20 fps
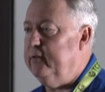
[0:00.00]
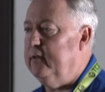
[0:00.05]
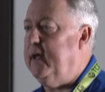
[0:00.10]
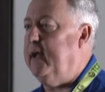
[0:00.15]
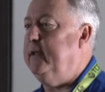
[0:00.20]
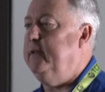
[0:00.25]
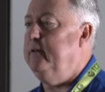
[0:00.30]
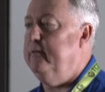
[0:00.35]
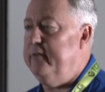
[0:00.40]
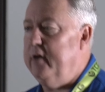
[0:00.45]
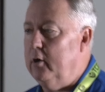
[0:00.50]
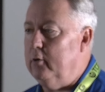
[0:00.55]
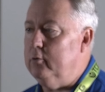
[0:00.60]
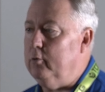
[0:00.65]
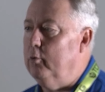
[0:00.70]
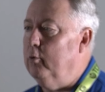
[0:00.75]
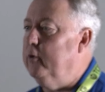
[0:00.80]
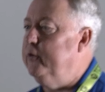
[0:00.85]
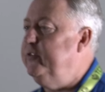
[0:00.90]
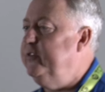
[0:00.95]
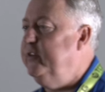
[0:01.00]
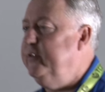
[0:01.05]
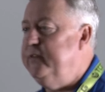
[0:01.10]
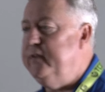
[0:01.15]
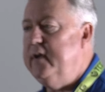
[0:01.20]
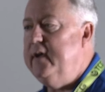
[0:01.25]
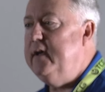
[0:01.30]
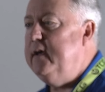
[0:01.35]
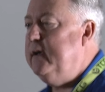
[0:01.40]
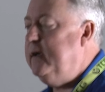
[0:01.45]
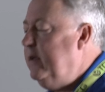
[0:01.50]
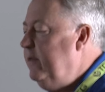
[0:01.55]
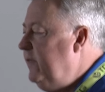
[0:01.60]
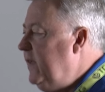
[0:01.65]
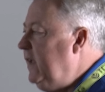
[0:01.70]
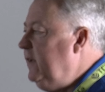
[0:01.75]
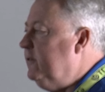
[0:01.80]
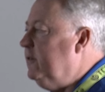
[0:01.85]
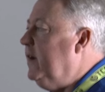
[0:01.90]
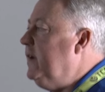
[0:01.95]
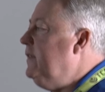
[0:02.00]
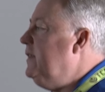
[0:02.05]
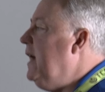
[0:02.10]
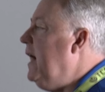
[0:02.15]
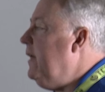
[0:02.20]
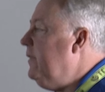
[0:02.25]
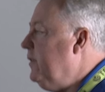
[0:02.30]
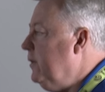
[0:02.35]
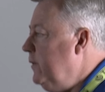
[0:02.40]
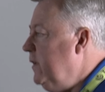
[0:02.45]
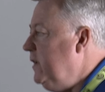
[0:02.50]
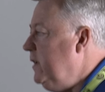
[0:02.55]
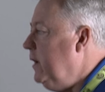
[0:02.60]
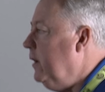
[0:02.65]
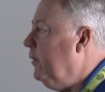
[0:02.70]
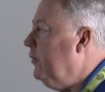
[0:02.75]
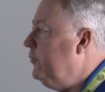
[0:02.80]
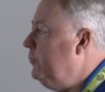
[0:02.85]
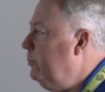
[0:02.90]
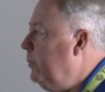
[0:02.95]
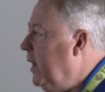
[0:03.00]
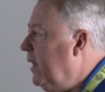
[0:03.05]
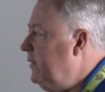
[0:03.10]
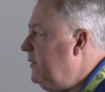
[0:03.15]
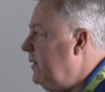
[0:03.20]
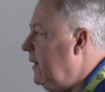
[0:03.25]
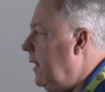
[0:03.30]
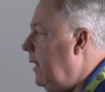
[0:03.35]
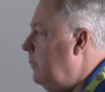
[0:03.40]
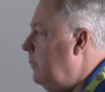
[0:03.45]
a lot of Novell courses, things like that through the years. But